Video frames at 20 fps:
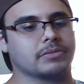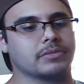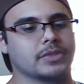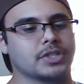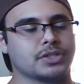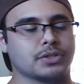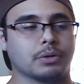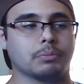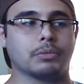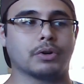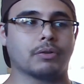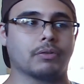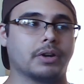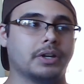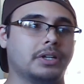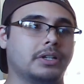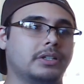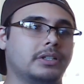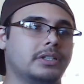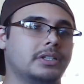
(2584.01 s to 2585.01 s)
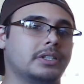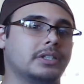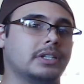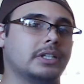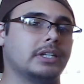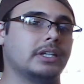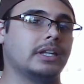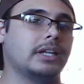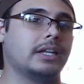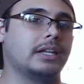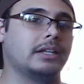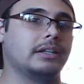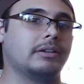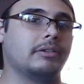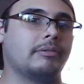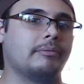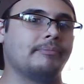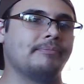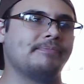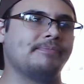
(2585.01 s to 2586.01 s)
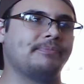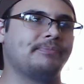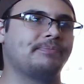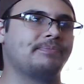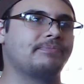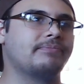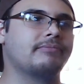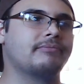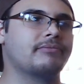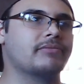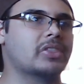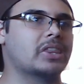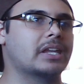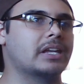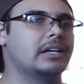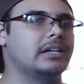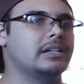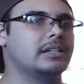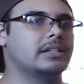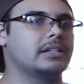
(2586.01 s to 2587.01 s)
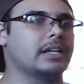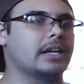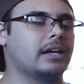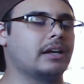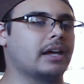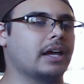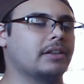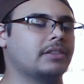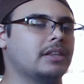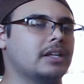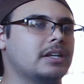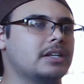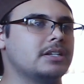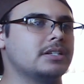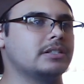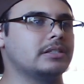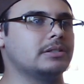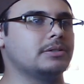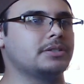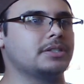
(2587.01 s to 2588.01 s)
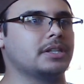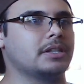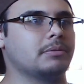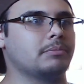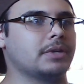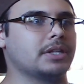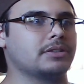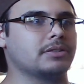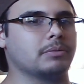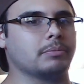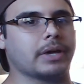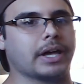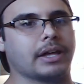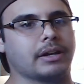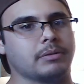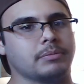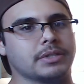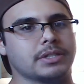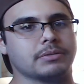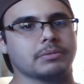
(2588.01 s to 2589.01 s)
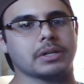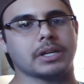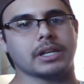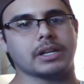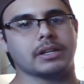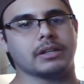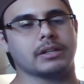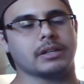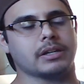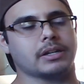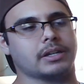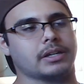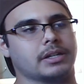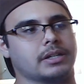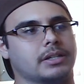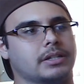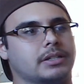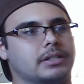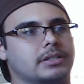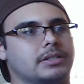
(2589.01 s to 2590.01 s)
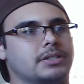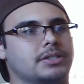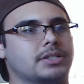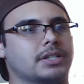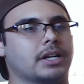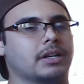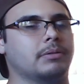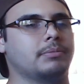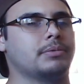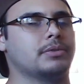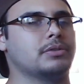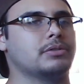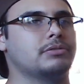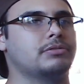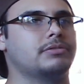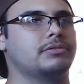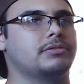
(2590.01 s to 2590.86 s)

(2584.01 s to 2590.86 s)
So Morel, yeah, I think he's losing the mental battle between Shiapoof,